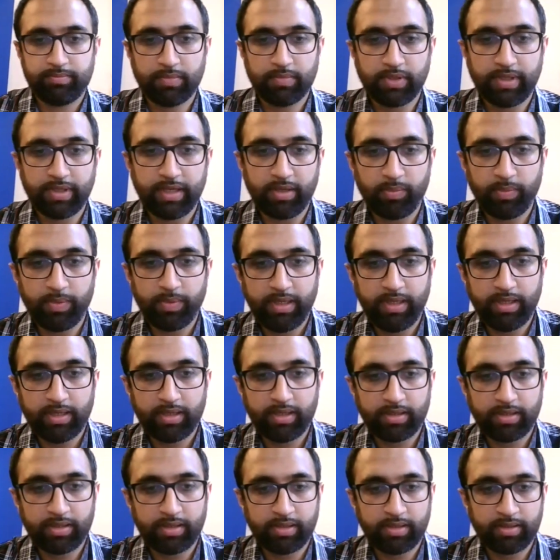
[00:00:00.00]
Okay, we
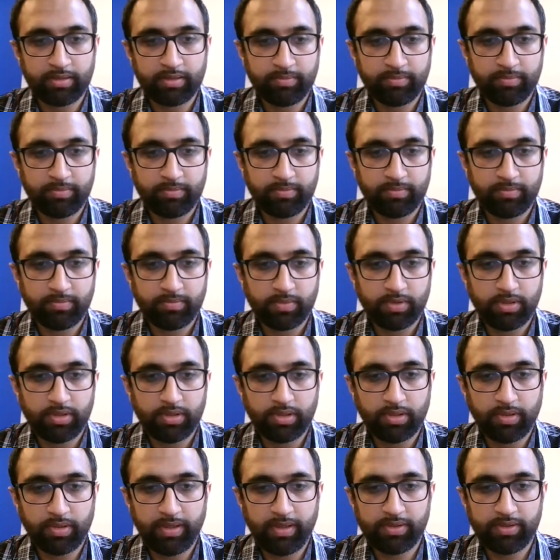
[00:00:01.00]
are
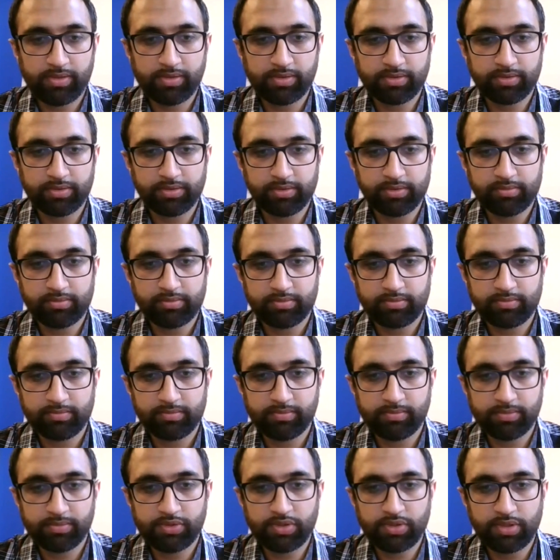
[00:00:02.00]
going to
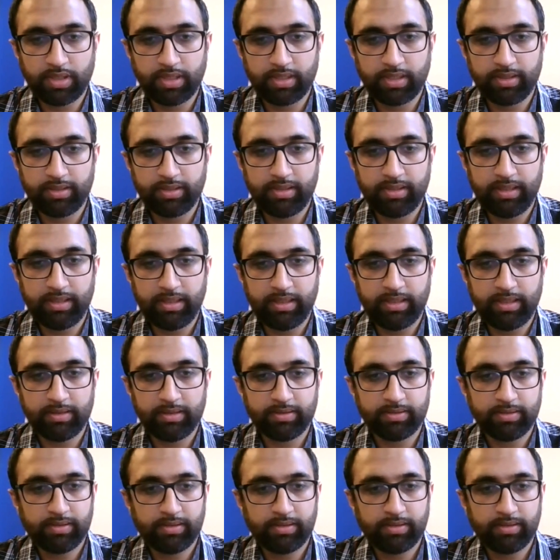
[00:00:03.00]
start the